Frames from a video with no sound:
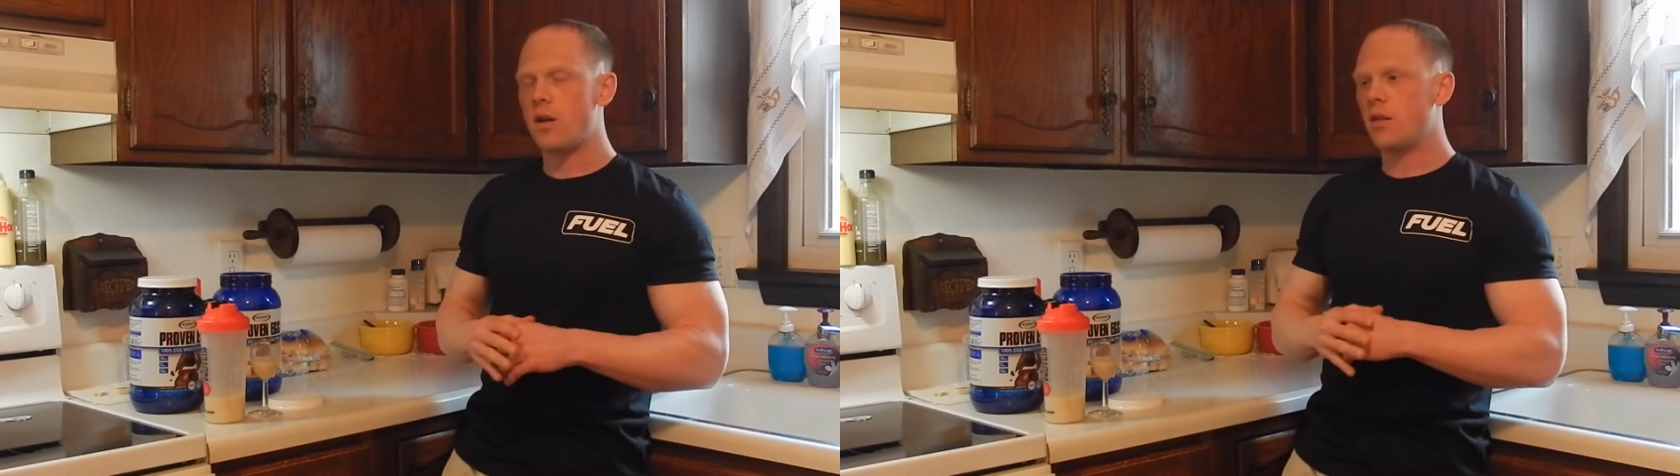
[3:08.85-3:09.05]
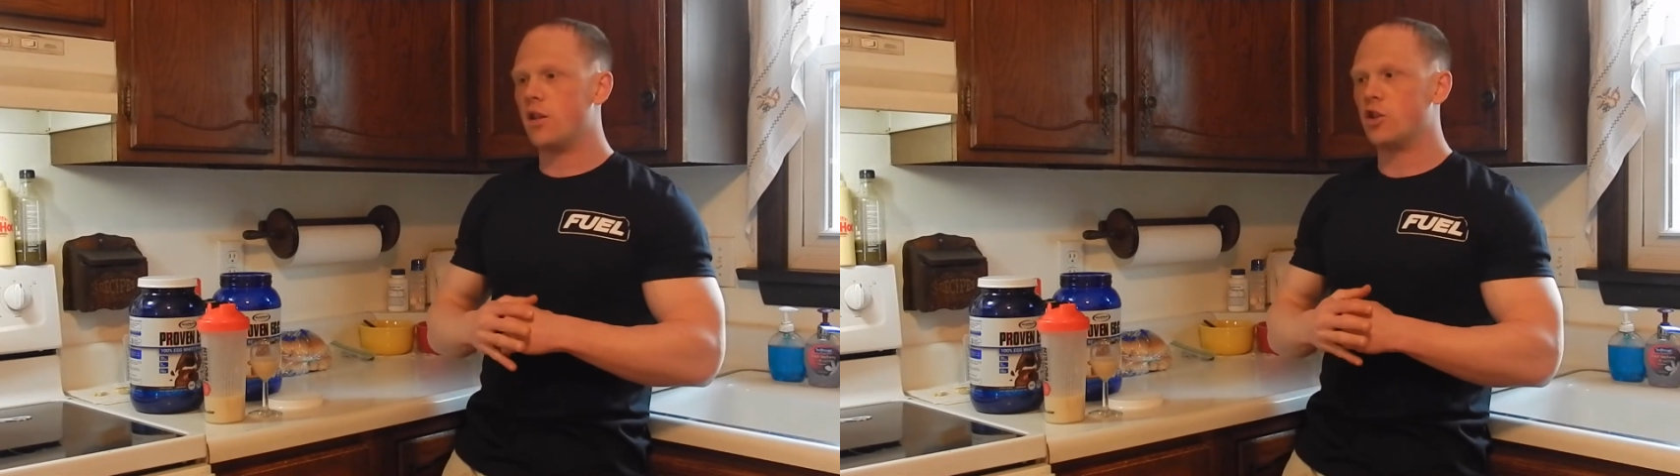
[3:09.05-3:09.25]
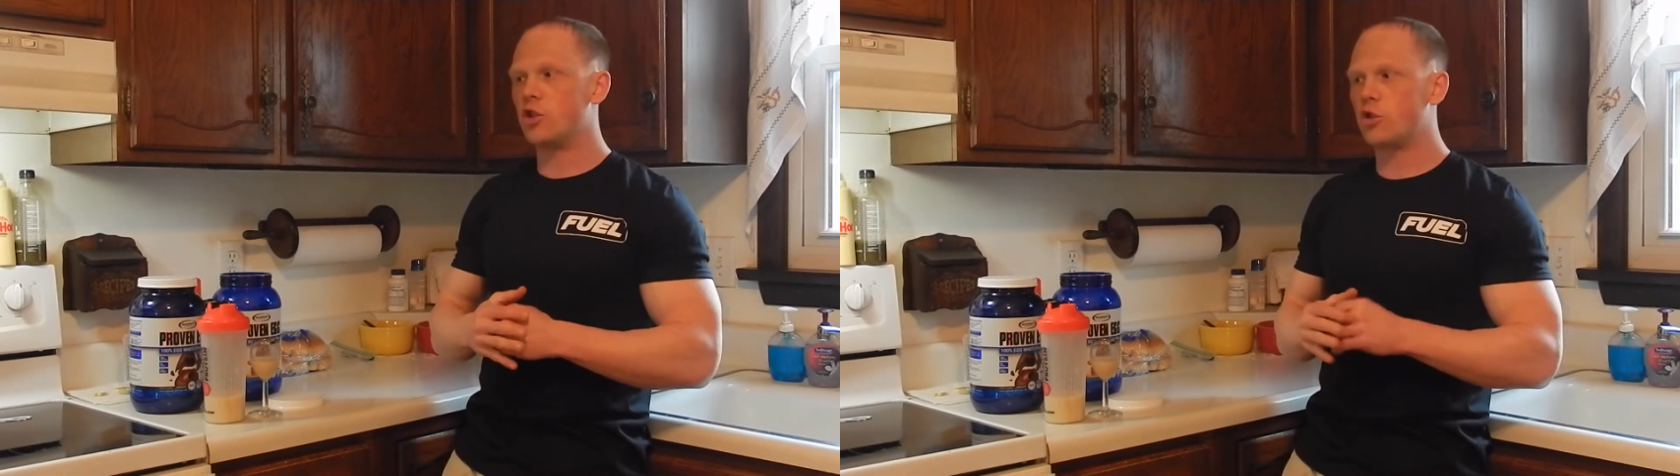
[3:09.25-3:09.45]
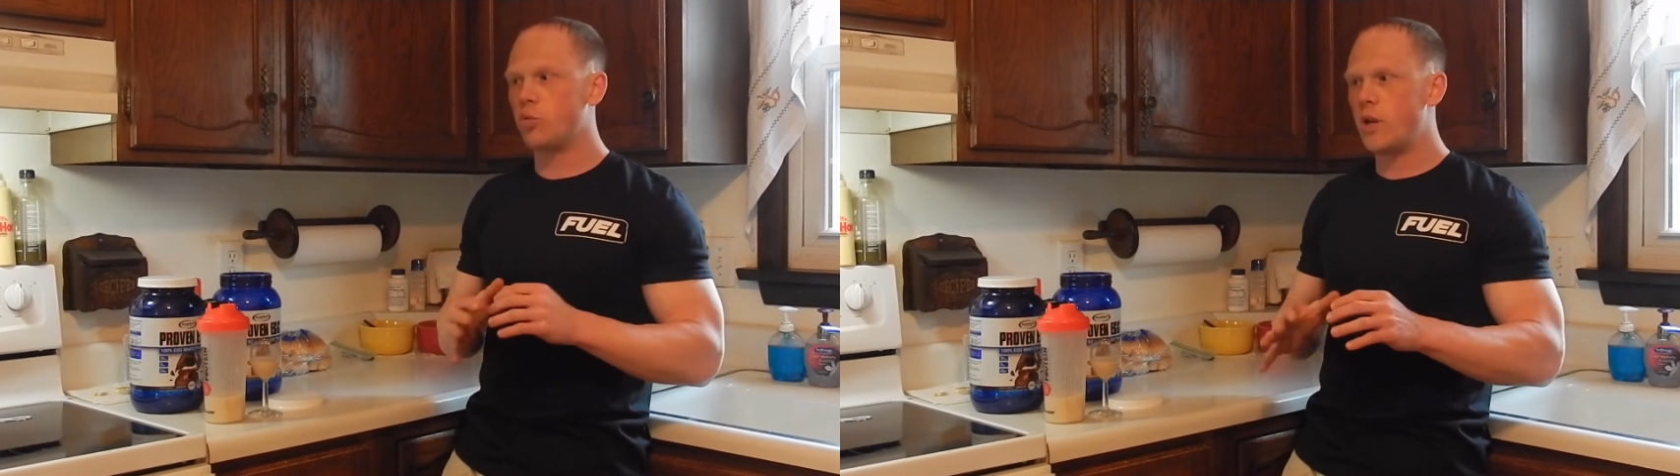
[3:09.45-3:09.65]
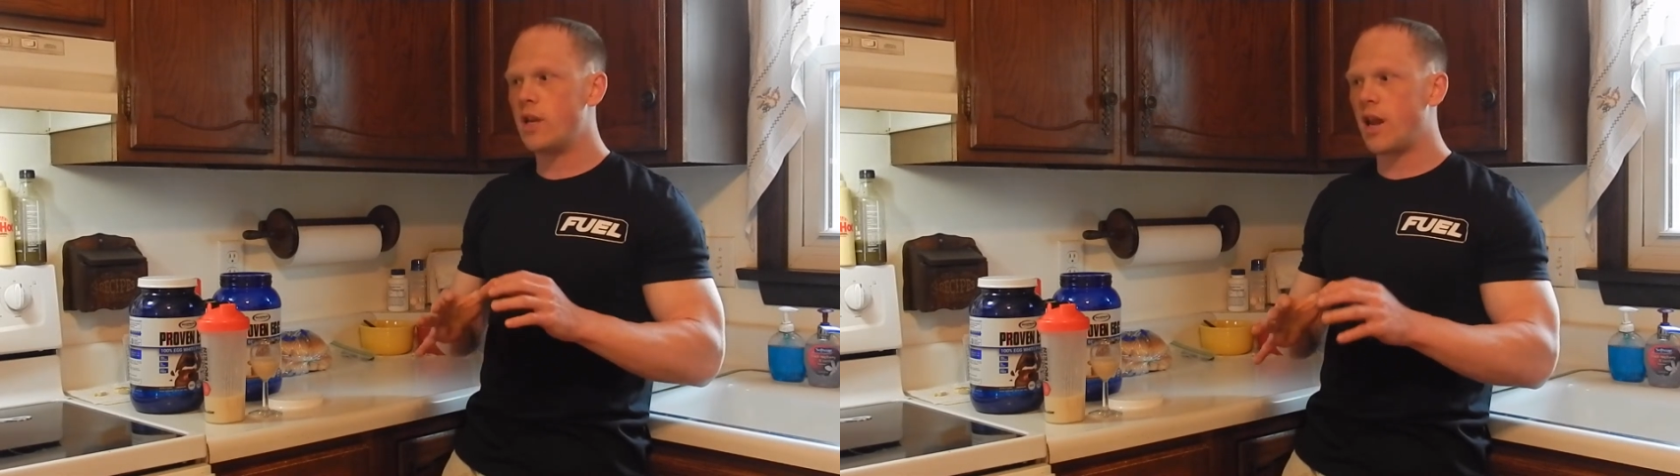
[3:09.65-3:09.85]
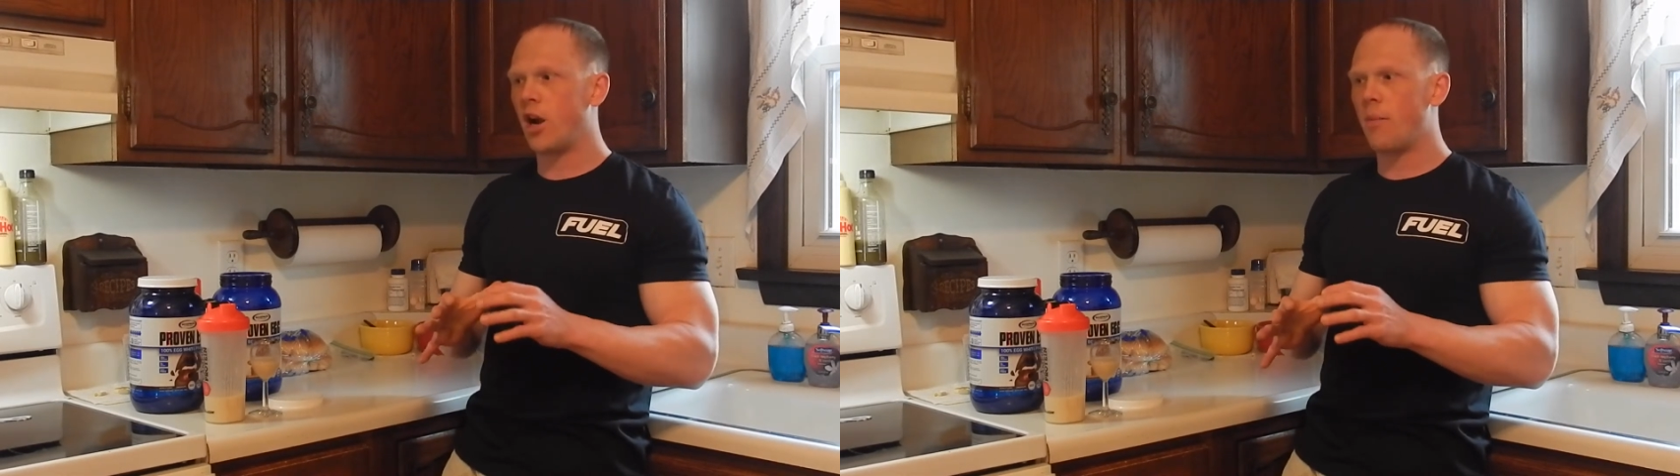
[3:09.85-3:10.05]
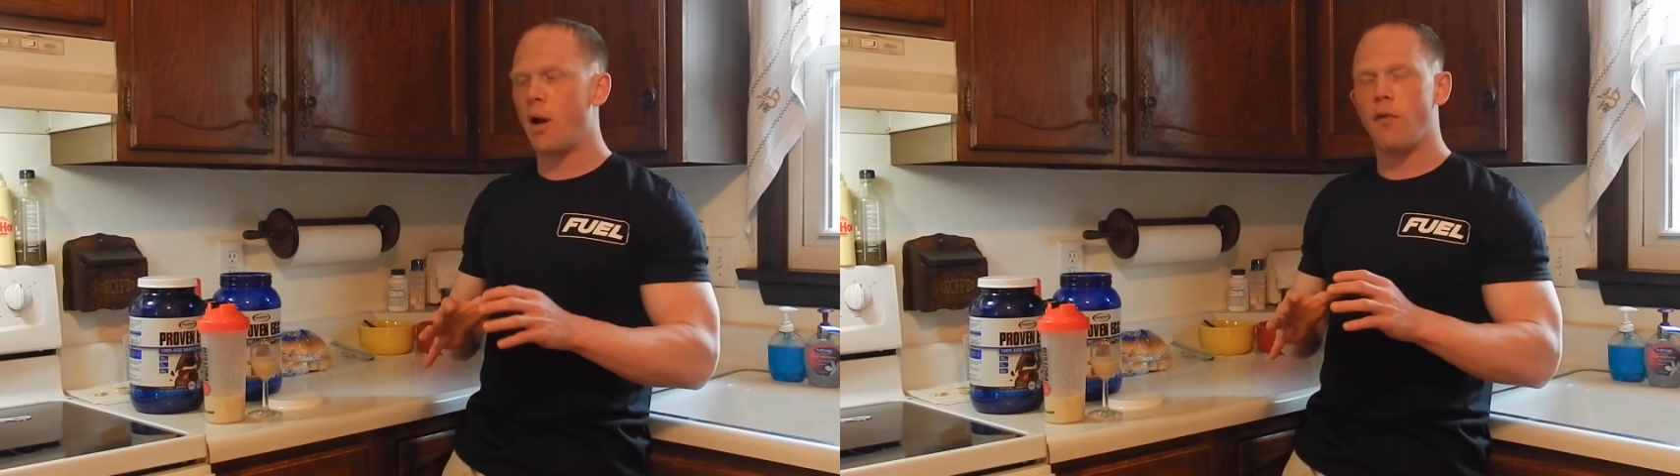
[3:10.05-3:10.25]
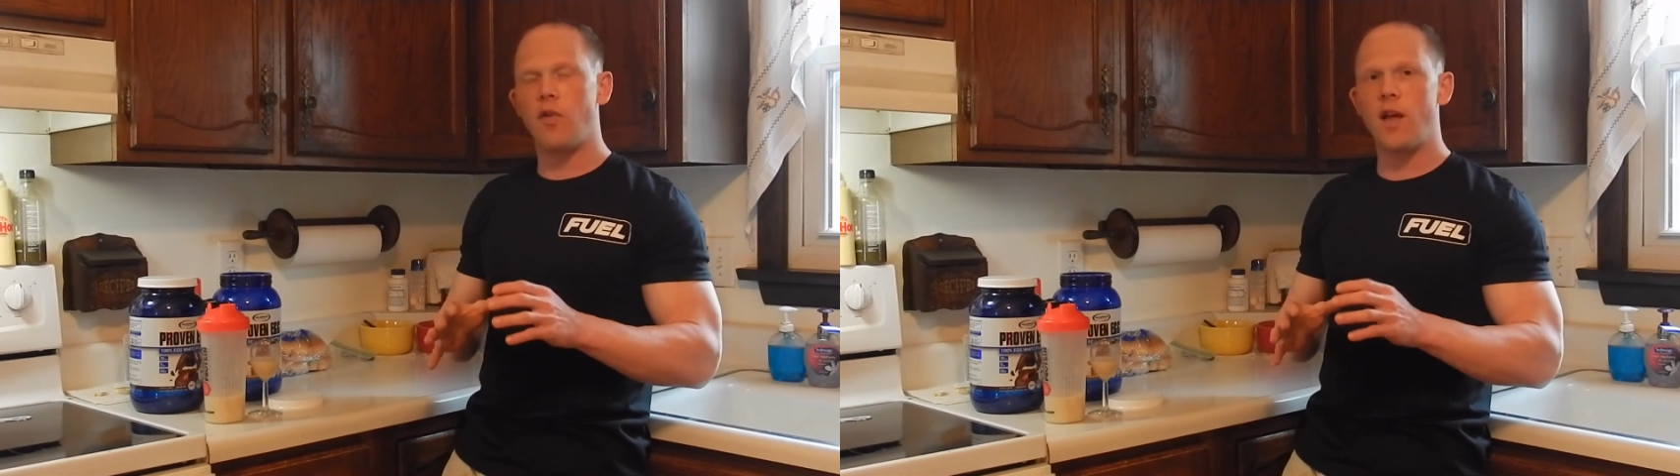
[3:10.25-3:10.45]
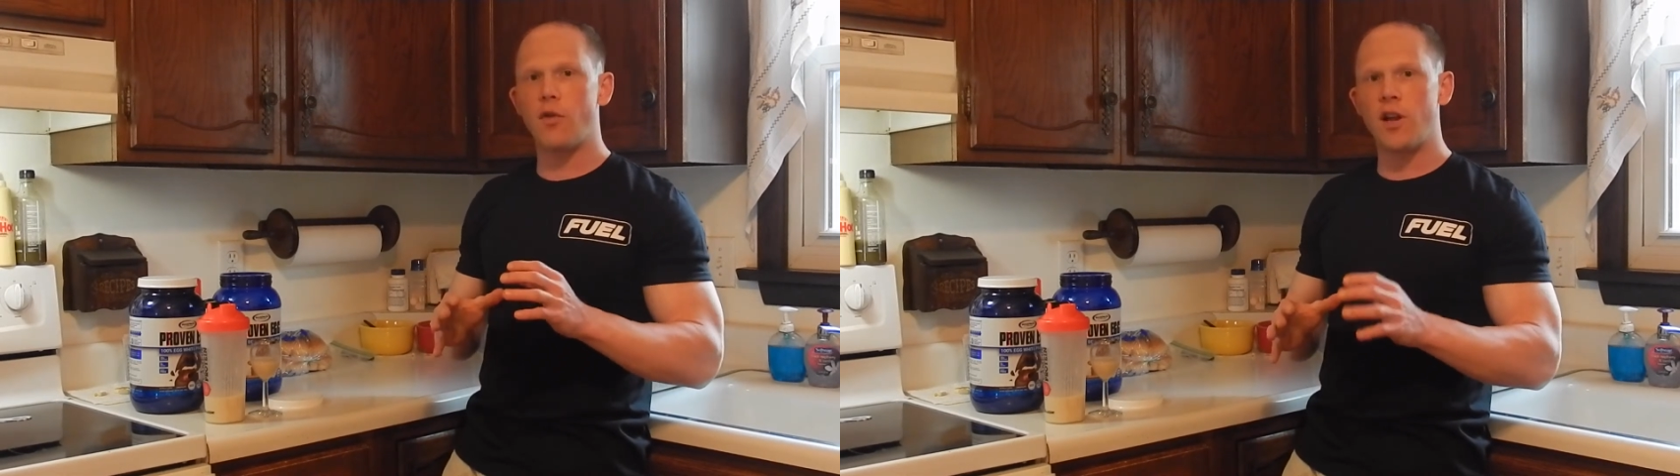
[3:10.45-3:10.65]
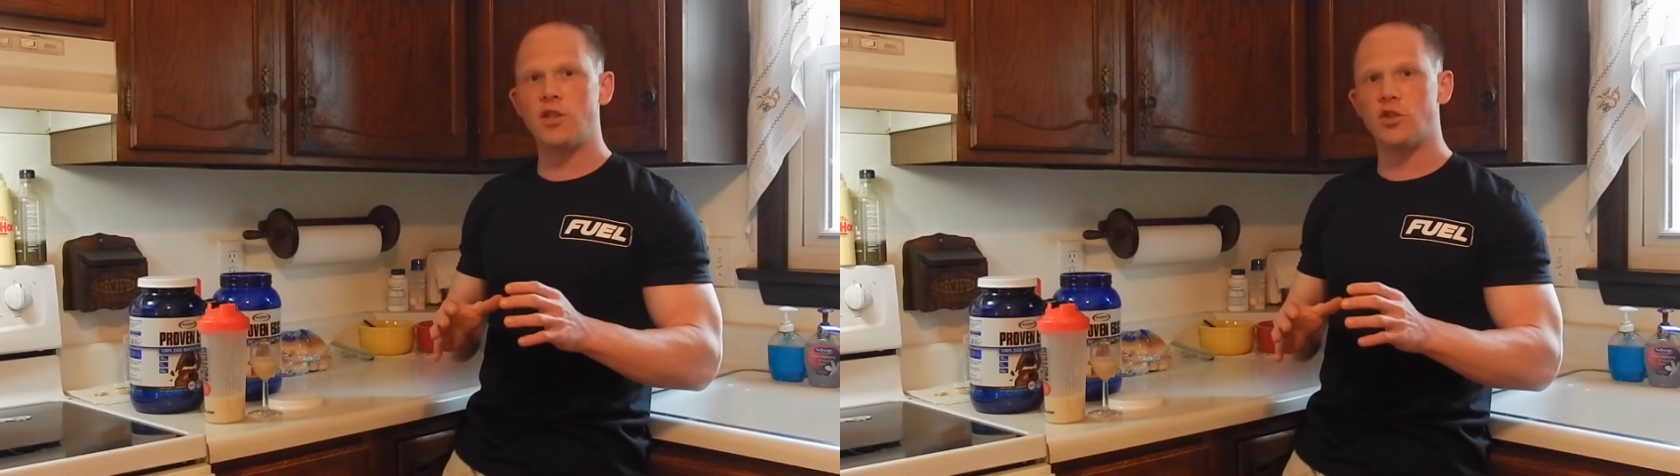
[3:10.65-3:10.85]
The sweet caramel flavor
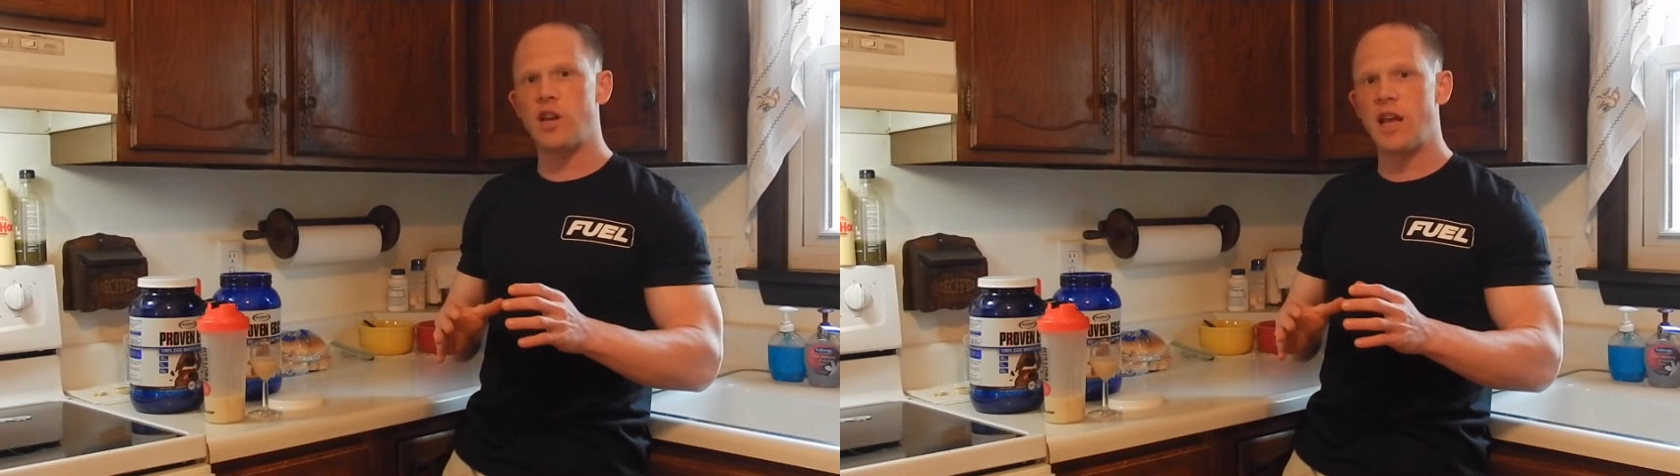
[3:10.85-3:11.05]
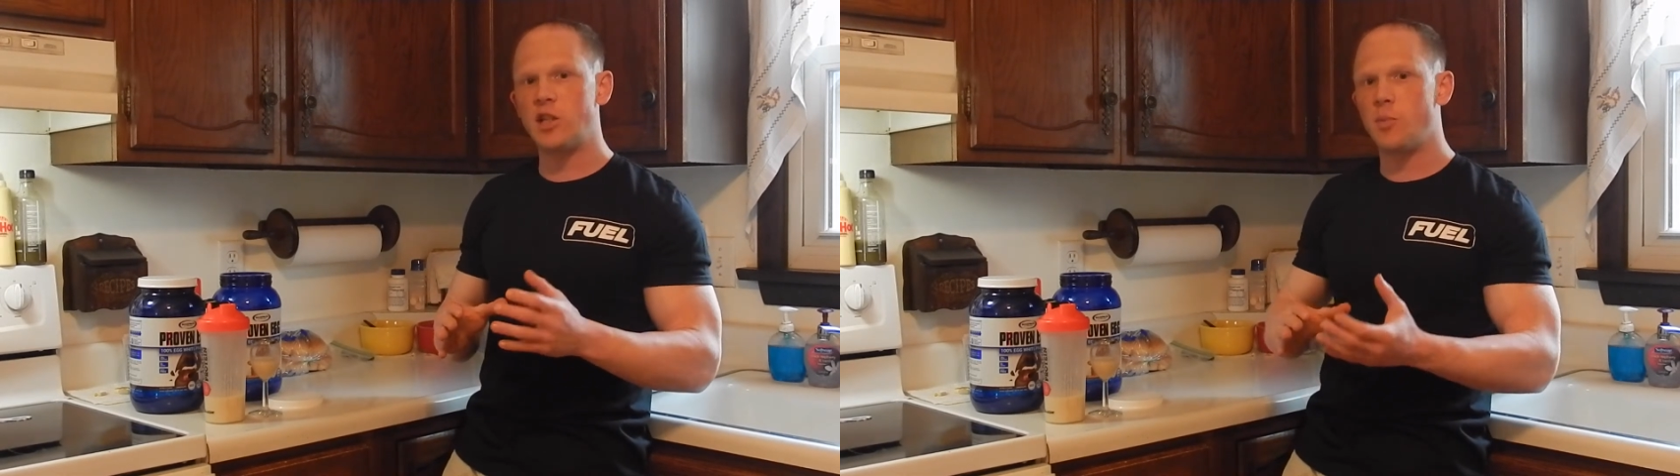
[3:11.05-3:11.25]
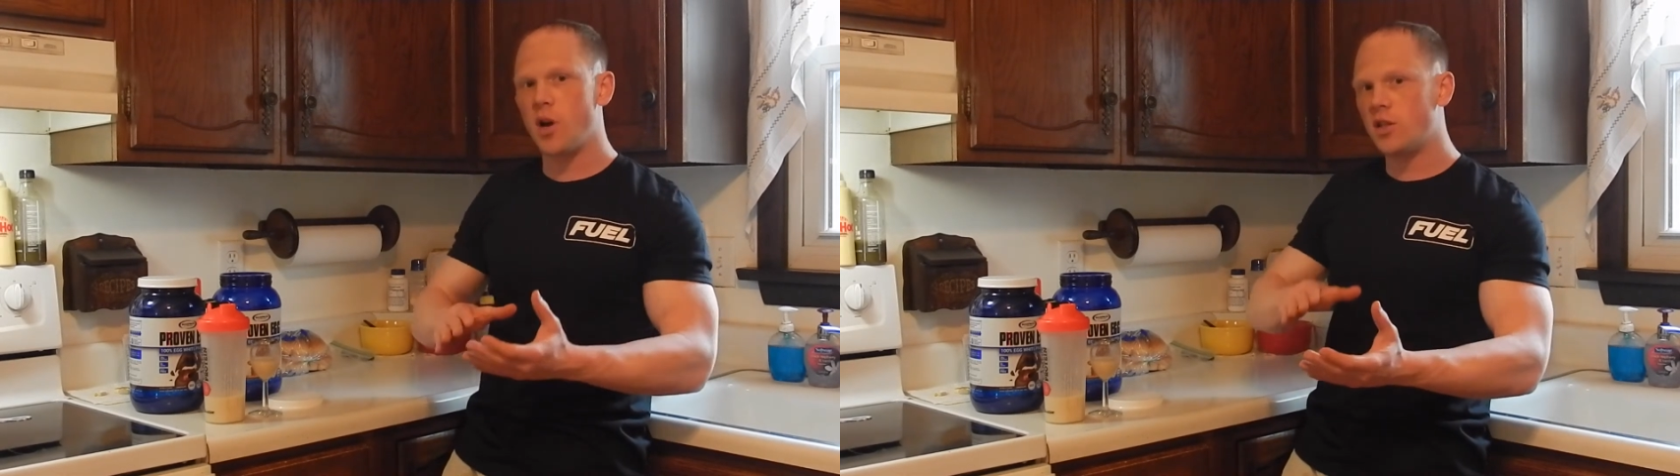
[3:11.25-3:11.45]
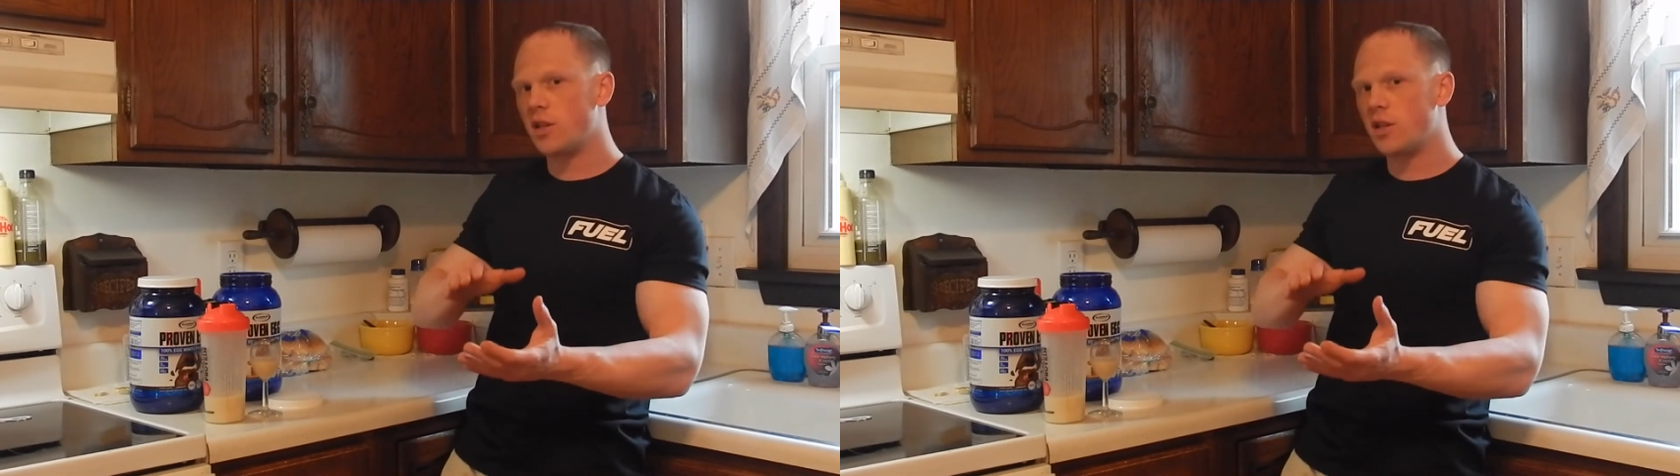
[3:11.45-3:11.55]
hits your taste buds,